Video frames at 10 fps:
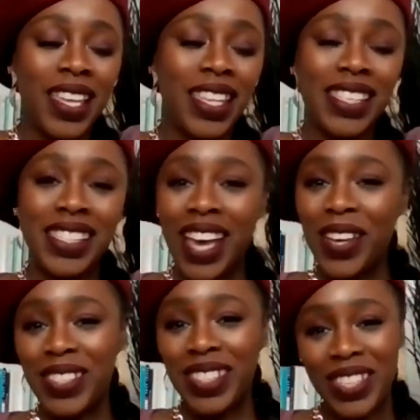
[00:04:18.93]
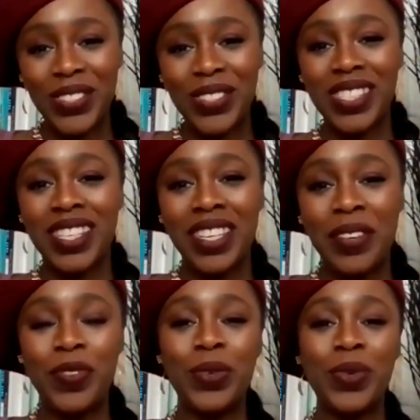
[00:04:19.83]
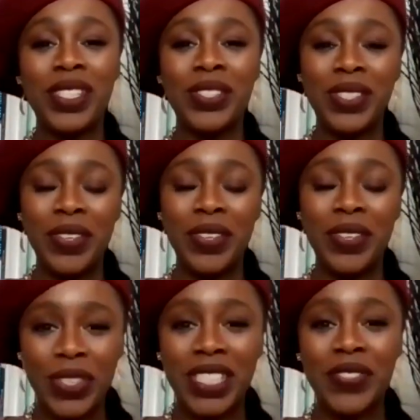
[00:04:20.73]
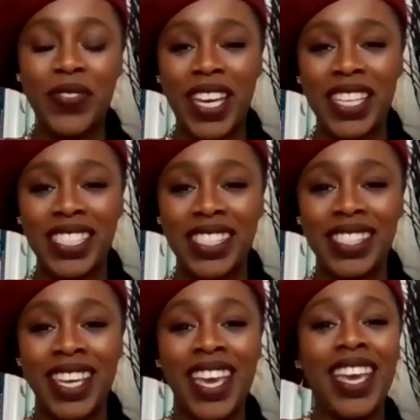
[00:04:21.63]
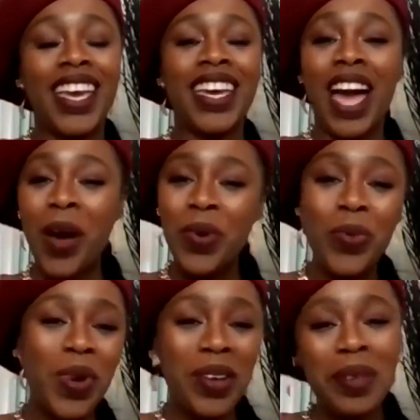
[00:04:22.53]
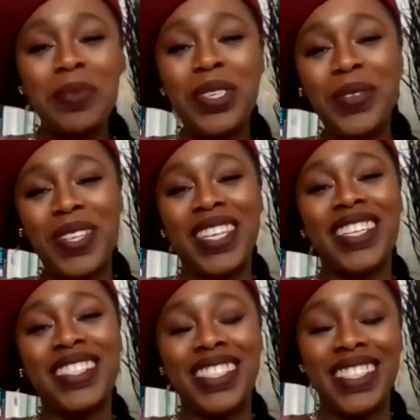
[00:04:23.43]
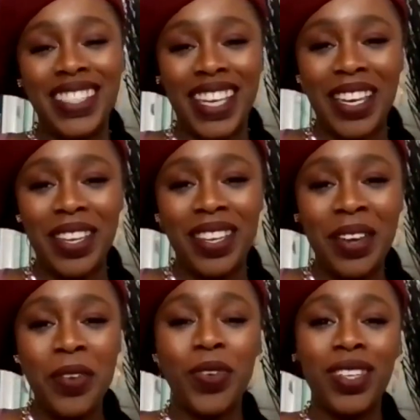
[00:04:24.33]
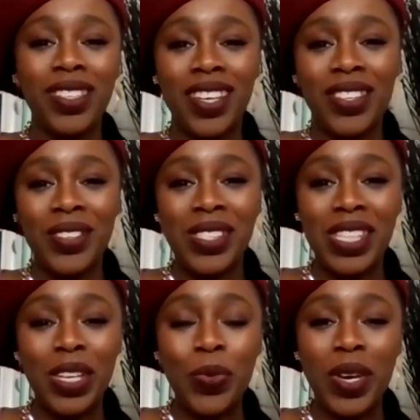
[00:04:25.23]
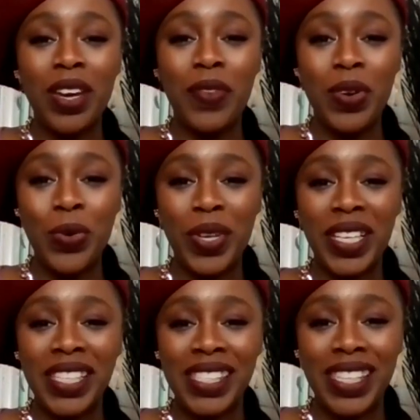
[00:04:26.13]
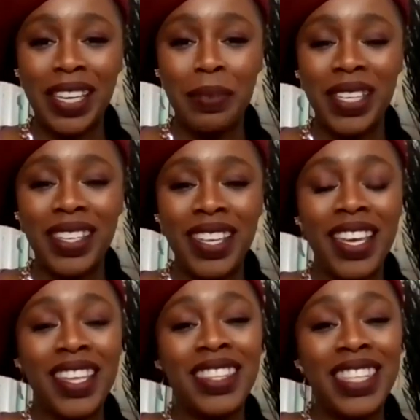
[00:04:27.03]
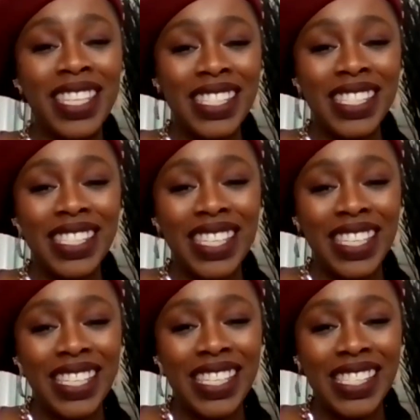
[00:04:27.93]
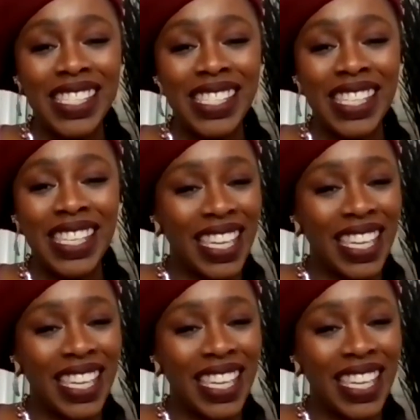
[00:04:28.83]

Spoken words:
that styles leaders and influencers in fearless fashions. And I want to welcome you in today for another Silhouette of a Queen segment. This just